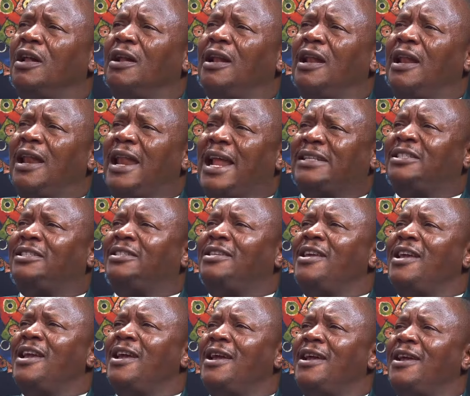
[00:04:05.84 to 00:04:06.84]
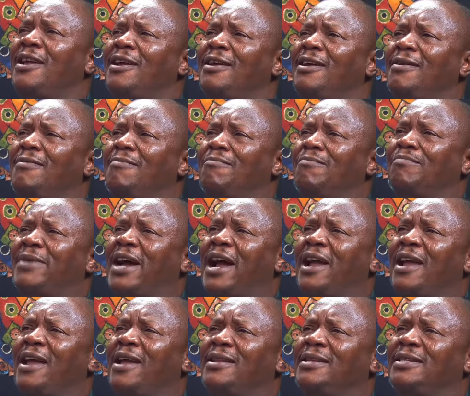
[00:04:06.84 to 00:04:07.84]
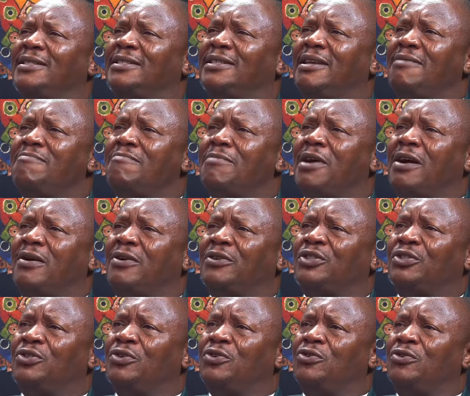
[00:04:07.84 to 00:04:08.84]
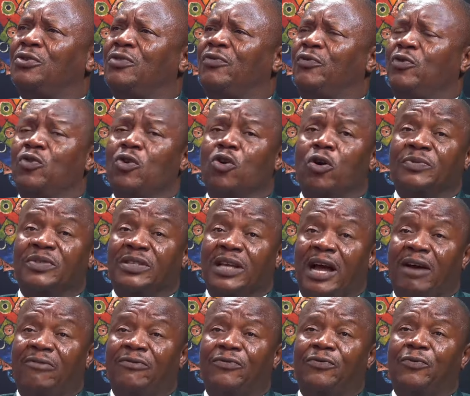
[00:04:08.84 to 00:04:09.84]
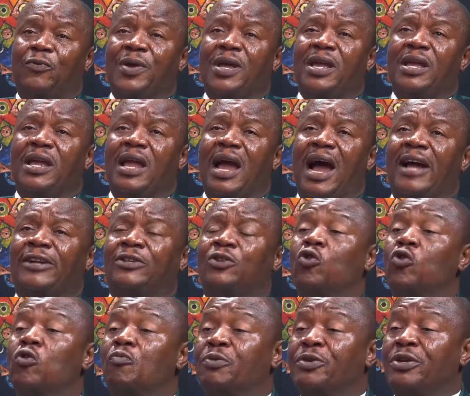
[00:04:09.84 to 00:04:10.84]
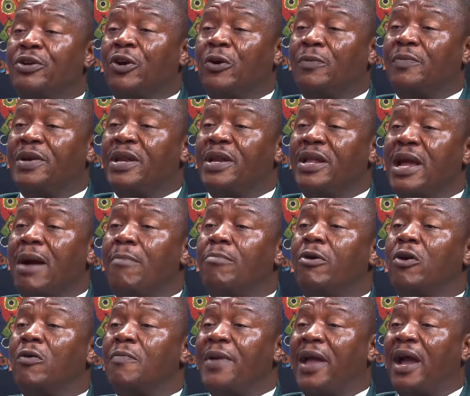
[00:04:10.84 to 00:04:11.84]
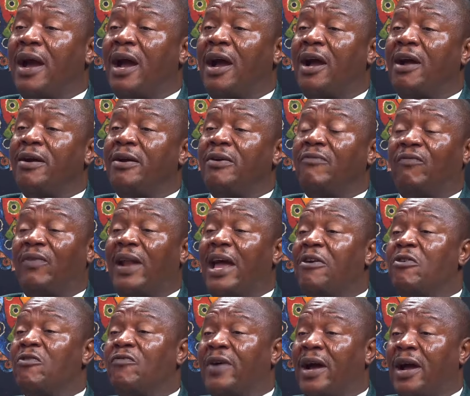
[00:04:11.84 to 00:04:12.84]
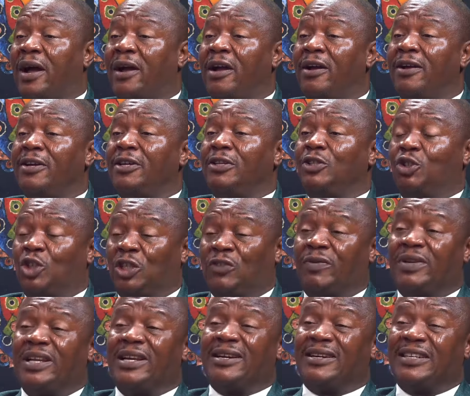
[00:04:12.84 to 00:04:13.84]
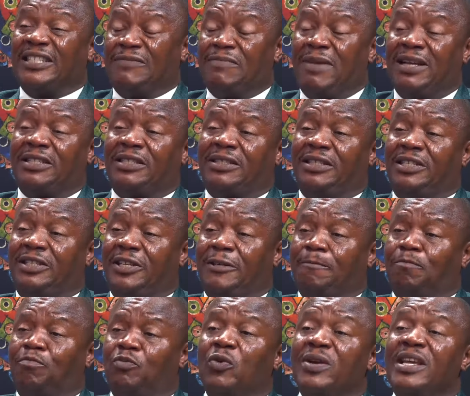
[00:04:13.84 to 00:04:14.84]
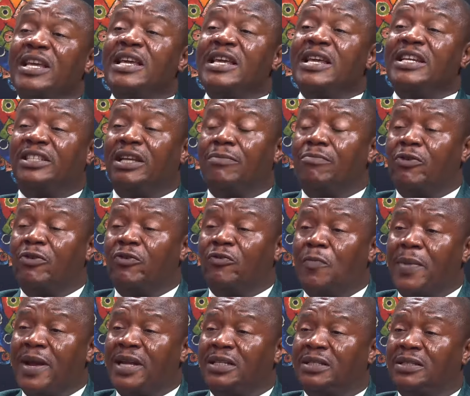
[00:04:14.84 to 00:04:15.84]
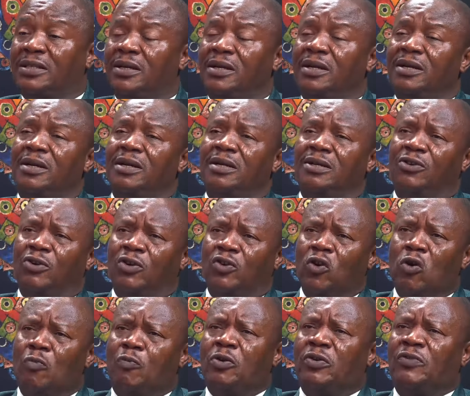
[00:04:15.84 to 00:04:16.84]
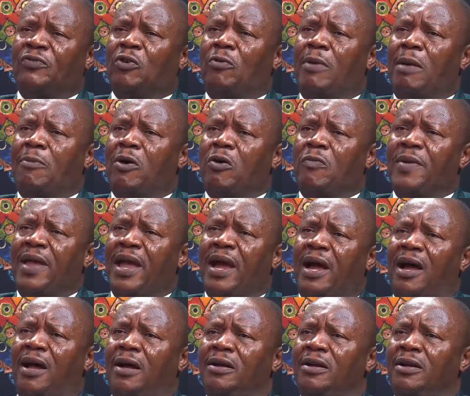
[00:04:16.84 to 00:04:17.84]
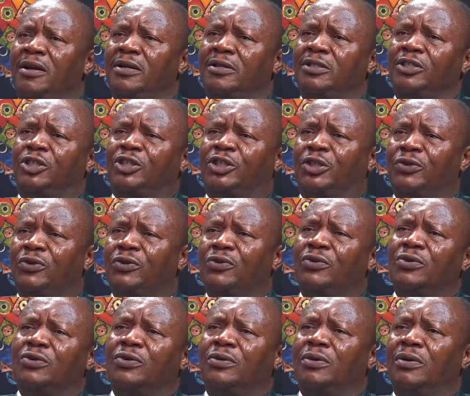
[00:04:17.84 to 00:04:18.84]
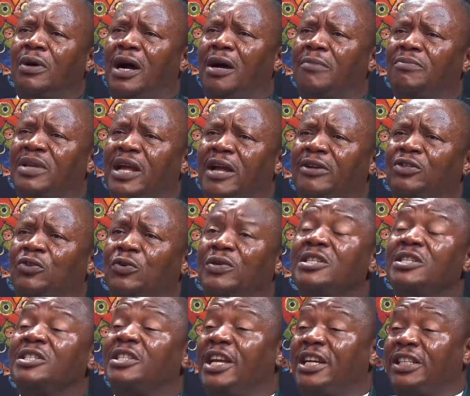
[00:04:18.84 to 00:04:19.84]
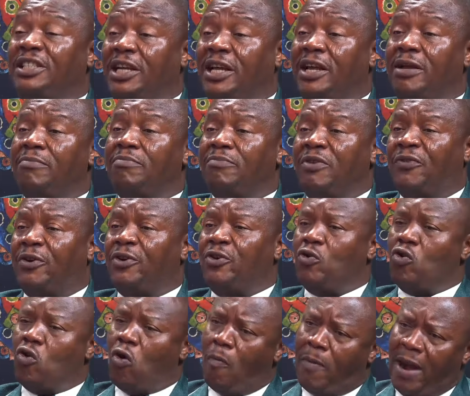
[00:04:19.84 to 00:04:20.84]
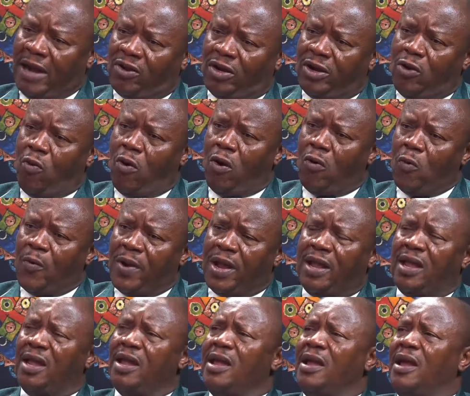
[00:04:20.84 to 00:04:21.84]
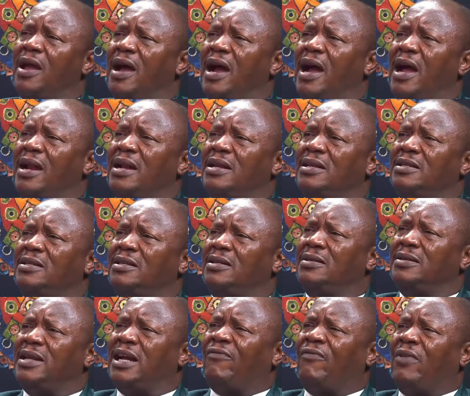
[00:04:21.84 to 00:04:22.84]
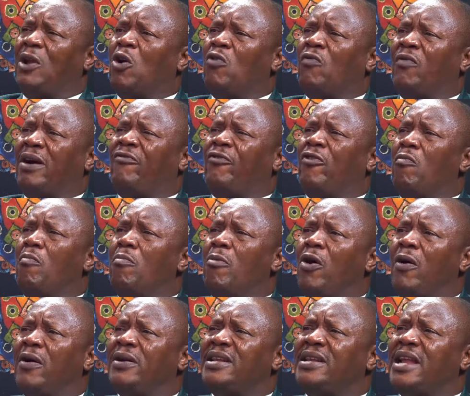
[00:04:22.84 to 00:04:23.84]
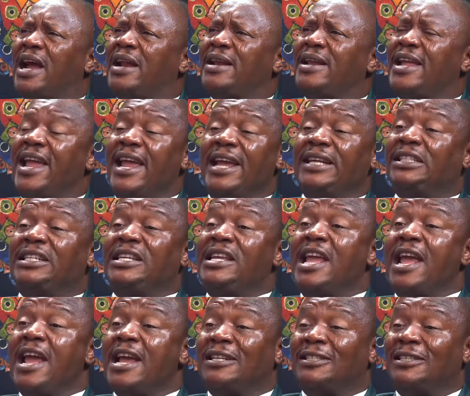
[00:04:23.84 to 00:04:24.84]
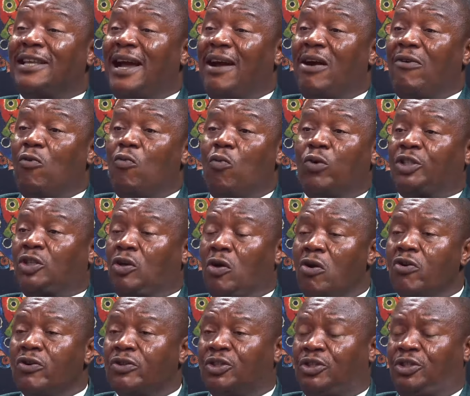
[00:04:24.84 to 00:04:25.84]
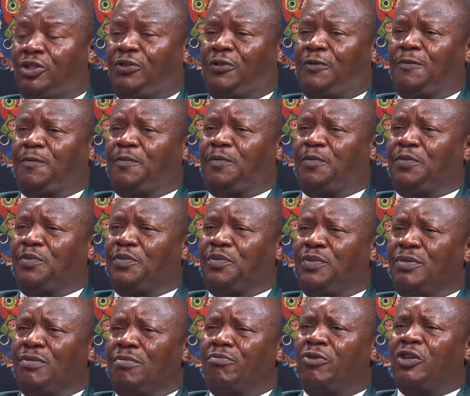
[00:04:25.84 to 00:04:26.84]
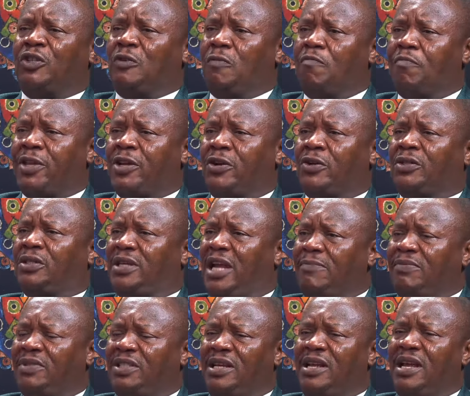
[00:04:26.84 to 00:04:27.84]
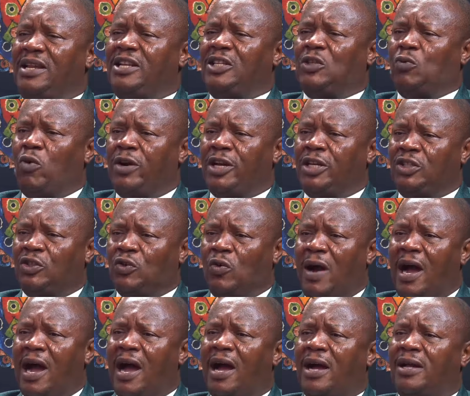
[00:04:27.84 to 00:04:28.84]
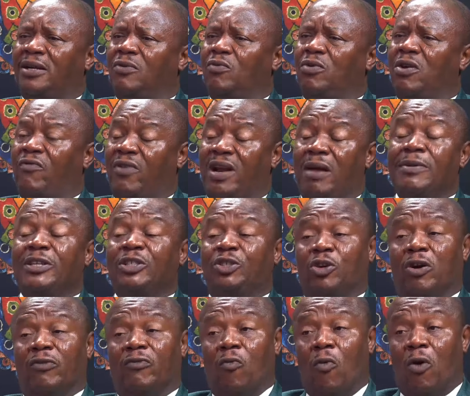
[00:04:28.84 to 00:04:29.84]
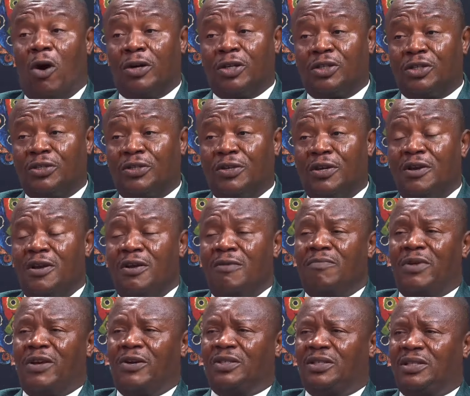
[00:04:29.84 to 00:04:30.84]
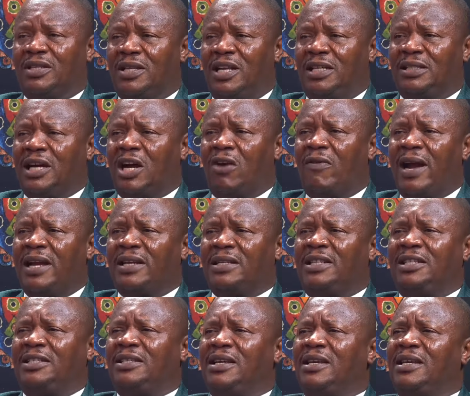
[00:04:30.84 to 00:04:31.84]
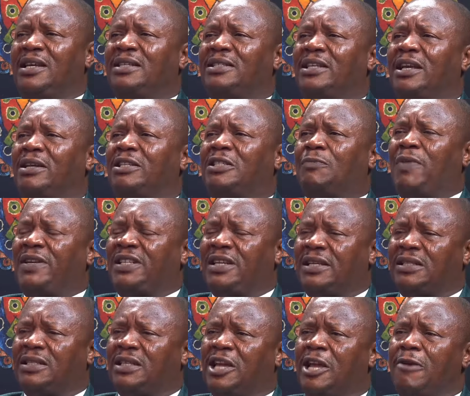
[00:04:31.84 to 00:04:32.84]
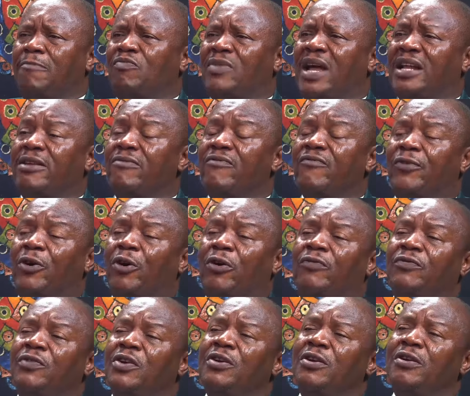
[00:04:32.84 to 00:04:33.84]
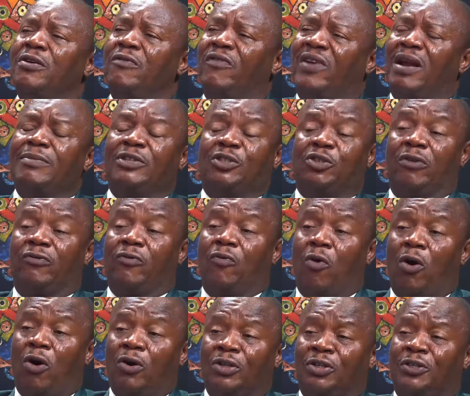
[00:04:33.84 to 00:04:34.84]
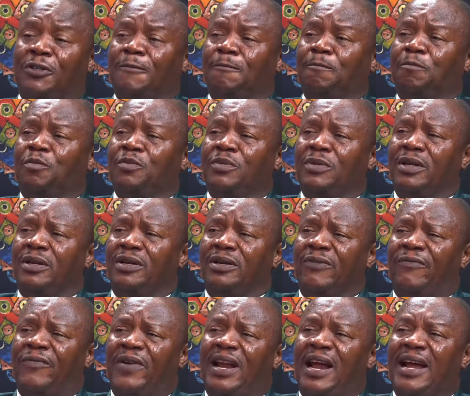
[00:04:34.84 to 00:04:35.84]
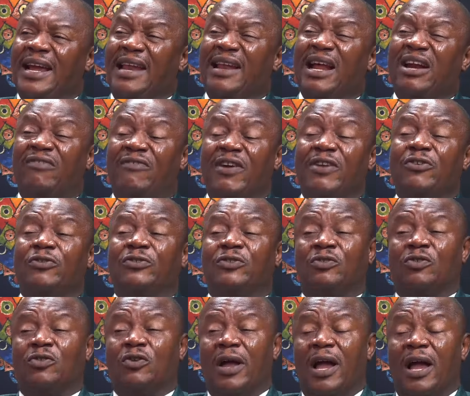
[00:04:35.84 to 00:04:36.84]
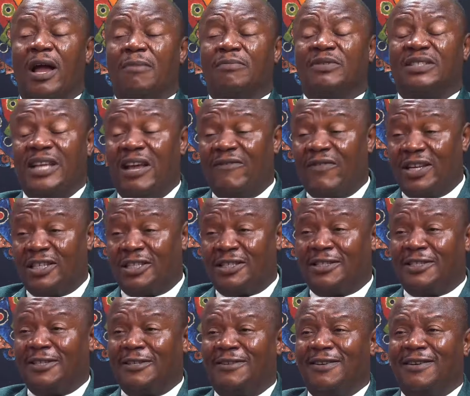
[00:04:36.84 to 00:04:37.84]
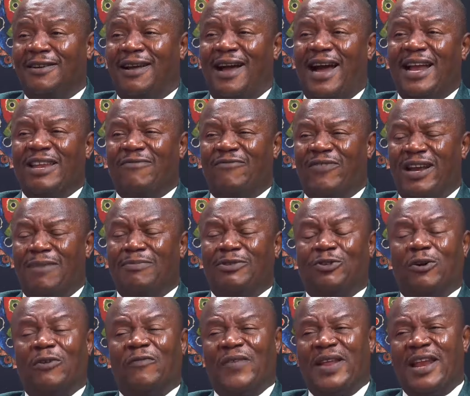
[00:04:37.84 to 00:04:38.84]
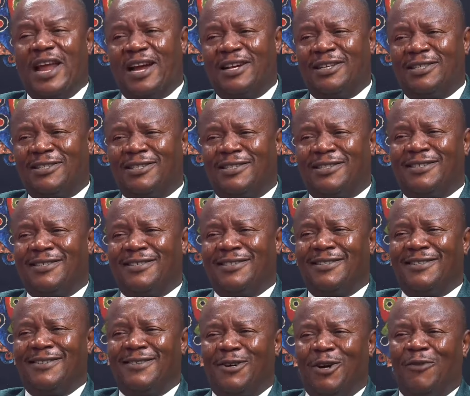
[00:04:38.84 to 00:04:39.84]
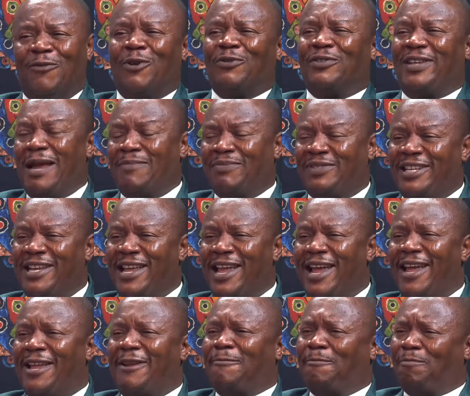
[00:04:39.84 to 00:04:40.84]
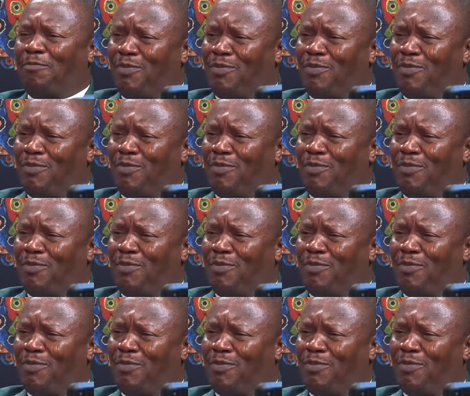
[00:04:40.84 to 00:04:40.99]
Last year, by December or so, if you observe, we had to open up the Amobia flyover just for the Christmas season to ease the movement. The road opened from Amobia through down to Inteje before you go back to the one way. And that flyover for more than 8 years was closed. But because MTN is working so hard with the Federal Ministry of Works, because this RITC is a special scheme that involves Federal Ministry of Works, the Federal Inland Revenue Service, and the Federal Ministry of Finance, of course, the MTN,